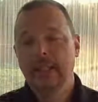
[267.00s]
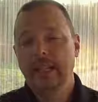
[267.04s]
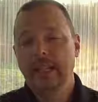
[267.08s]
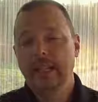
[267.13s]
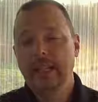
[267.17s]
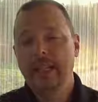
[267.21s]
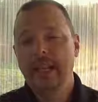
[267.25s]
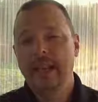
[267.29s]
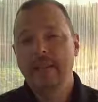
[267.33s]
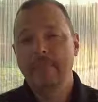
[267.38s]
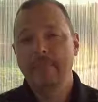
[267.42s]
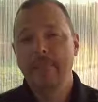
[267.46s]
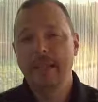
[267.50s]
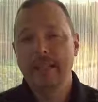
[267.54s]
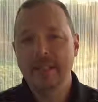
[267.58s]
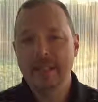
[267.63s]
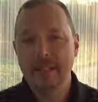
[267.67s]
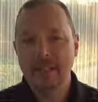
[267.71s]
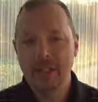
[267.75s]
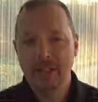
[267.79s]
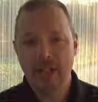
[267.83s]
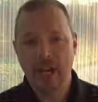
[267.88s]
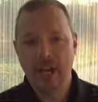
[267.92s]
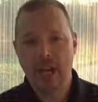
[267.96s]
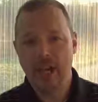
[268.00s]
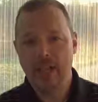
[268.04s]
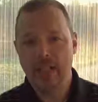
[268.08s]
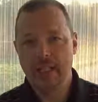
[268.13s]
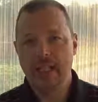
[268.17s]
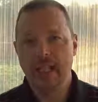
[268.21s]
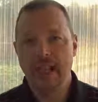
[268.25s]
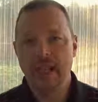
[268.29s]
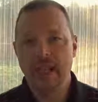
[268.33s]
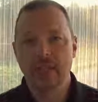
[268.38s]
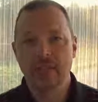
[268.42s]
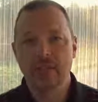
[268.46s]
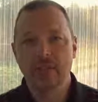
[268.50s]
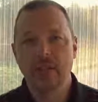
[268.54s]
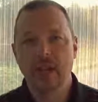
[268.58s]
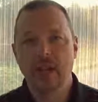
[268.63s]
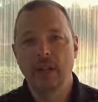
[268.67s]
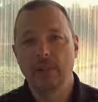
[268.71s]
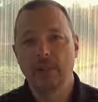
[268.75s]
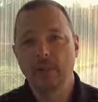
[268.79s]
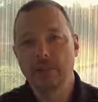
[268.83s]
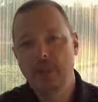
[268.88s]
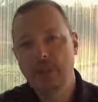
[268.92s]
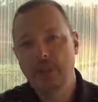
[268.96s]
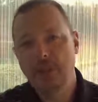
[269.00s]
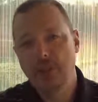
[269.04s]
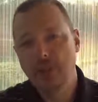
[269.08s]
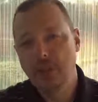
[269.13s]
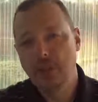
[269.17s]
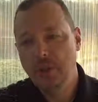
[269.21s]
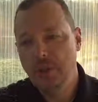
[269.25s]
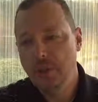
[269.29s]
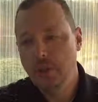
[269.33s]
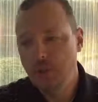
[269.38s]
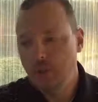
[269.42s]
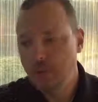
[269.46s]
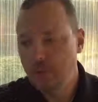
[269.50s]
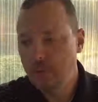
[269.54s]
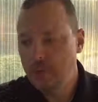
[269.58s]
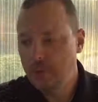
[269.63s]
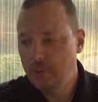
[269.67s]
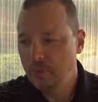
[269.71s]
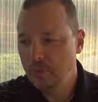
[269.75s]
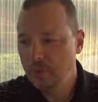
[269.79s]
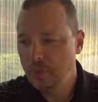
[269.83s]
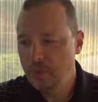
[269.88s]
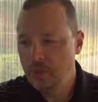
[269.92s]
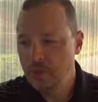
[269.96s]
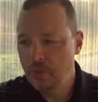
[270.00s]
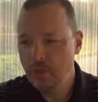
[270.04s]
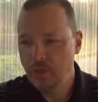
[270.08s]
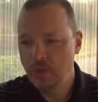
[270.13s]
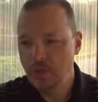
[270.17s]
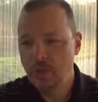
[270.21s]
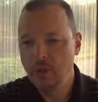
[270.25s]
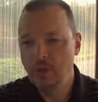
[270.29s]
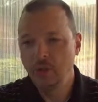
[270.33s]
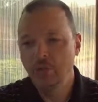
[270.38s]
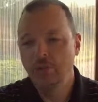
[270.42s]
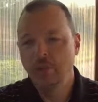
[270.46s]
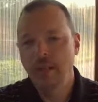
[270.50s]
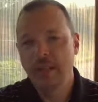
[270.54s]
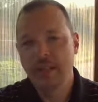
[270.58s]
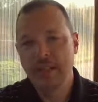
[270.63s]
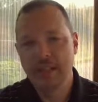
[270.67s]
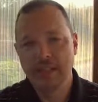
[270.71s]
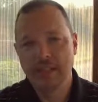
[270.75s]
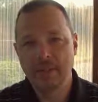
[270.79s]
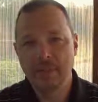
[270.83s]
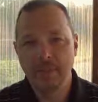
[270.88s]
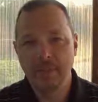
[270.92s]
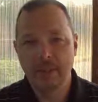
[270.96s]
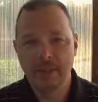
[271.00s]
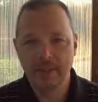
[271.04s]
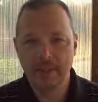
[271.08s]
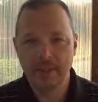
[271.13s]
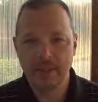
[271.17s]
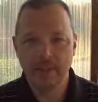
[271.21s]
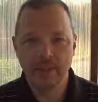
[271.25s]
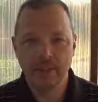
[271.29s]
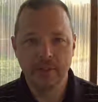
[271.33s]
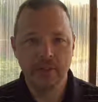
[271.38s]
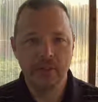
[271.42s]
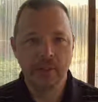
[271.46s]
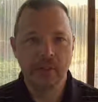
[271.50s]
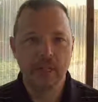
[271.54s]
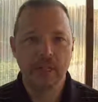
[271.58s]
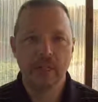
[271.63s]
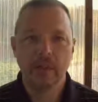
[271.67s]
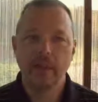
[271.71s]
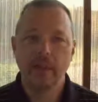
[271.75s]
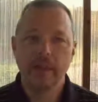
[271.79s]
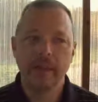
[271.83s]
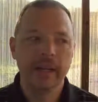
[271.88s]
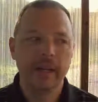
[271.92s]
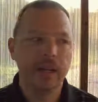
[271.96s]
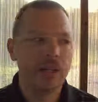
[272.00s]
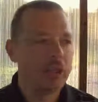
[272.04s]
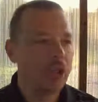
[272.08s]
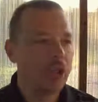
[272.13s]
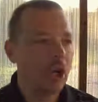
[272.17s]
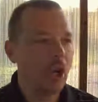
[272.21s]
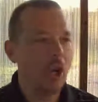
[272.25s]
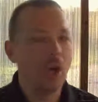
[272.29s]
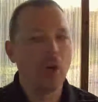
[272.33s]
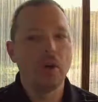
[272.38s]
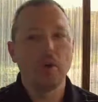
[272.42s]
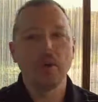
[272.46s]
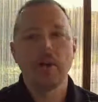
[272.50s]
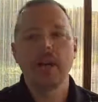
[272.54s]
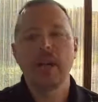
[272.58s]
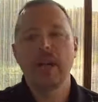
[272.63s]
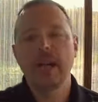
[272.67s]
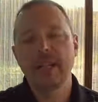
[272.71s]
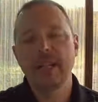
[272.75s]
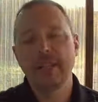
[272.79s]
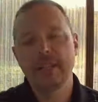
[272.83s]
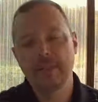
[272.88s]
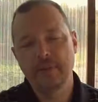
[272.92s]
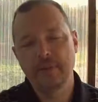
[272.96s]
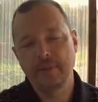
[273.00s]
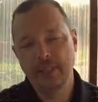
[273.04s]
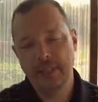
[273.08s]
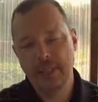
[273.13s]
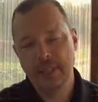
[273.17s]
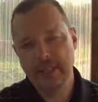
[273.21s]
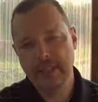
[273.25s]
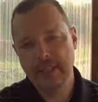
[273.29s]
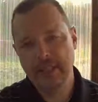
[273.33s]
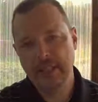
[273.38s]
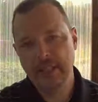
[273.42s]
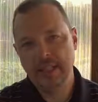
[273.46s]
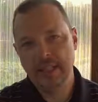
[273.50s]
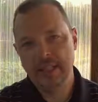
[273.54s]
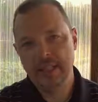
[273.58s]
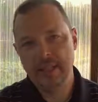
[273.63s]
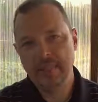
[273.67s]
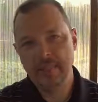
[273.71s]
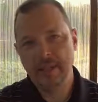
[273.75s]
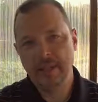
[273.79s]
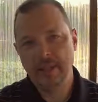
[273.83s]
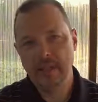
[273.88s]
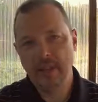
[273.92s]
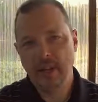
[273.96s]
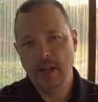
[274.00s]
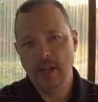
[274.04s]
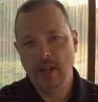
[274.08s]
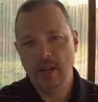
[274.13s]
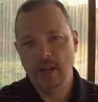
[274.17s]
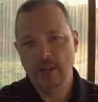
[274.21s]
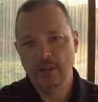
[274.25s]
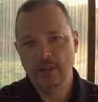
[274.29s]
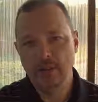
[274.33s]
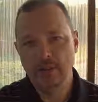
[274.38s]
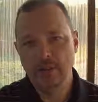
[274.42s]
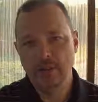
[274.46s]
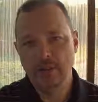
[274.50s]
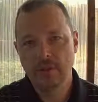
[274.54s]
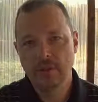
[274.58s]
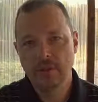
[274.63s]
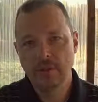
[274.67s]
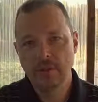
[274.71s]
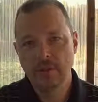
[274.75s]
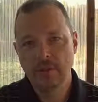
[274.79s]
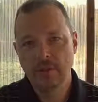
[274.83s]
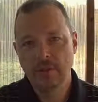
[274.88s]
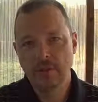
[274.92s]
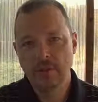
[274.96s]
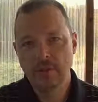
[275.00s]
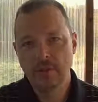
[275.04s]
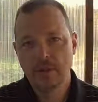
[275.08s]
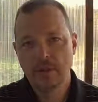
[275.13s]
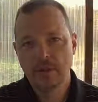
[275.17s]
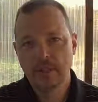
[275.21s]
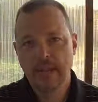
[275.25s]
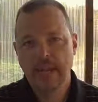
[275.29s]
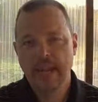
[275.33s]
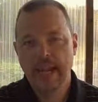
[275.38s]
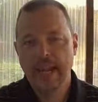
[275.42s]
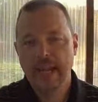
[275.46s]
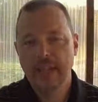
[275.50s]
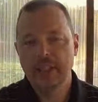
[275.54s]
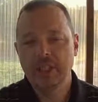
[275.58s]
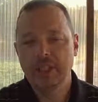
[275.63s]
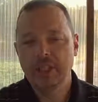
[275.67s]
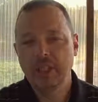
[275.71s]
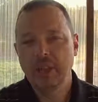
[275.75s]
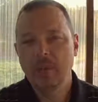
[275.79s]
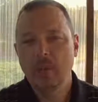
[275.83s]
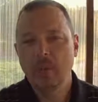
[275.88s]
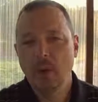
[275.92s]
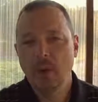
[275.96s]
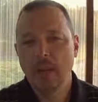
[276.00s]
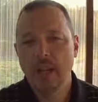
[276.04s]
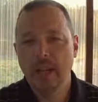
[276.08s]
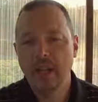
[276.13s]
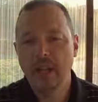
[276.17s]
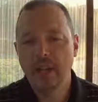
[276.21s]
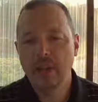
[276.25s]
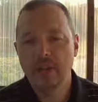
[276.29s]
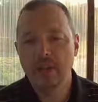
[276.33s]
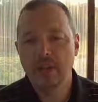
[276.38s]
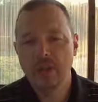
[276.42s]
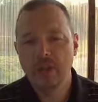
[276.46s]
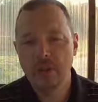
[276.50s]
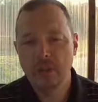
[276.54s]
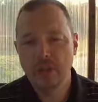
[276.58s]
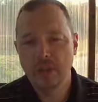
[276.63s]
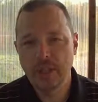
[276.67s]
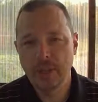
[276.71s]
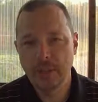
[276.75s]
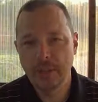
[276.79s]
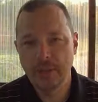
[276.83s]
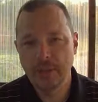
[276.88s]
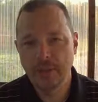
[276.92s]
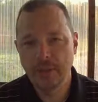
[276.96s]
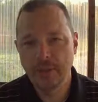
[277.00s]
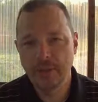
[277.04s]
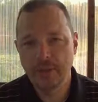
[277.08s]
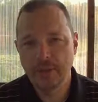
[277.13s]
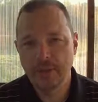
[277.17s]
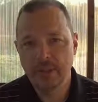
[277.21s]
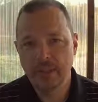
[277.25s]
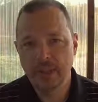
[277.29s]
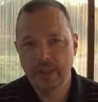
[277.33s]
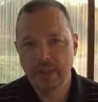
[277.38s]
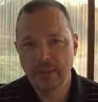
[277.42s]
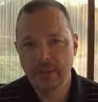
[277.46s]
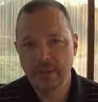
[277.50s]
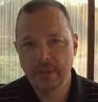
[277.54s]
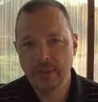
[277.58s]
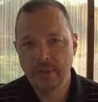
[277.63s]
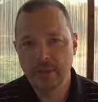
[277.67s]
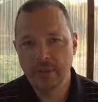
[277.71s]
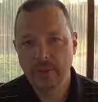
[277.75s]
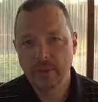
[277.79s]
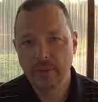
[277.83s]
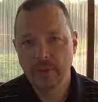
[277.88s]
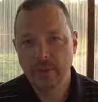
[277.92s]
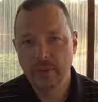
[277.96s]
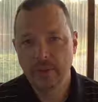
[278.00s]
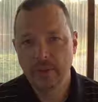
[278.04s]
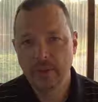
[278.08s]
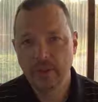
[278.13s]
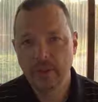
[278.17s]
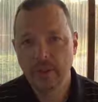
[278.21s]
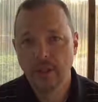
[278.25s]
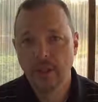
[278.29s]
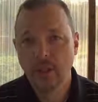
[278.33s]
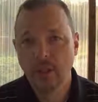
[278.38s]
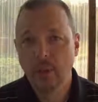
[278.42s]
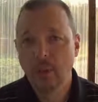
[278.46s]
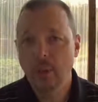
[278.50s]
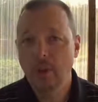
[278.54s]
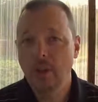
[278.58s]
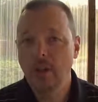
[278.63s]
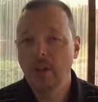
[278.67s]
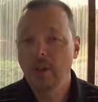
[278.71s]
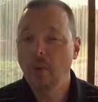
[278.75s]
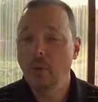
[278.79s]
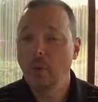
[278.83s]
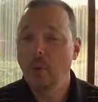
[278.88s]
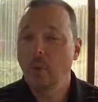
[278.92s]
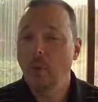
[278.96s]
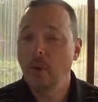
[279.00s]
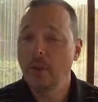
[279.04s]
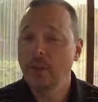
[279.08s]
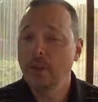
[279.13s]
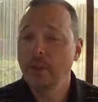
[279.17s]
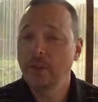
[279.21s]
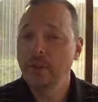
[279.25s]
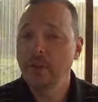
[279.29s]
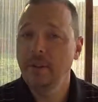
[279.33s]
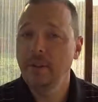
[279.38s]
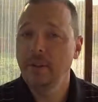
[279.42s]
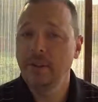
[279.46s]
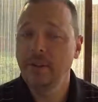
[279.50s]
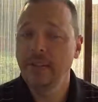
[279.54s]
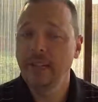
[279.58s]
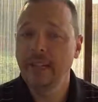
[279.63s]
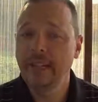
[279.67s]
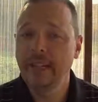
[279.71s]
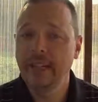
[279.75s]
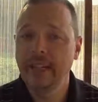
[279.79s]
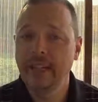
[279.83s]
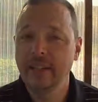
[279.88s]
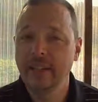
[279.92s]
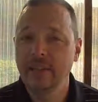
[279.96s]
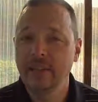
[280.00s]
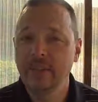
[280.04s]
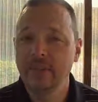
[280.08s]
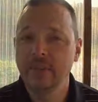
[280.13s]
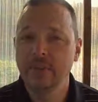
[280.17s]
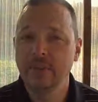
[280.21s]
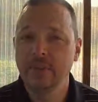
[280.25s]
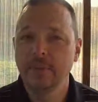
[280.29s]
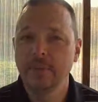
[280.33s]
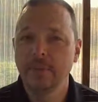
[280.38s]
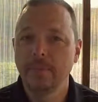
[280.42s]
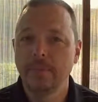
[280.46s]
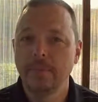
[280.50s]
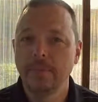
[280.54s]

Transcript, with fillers: In that business context, right? When you're when when you're running the business, there's all kinds of things that need to be done. Can someone else do some of those things? What, what are the things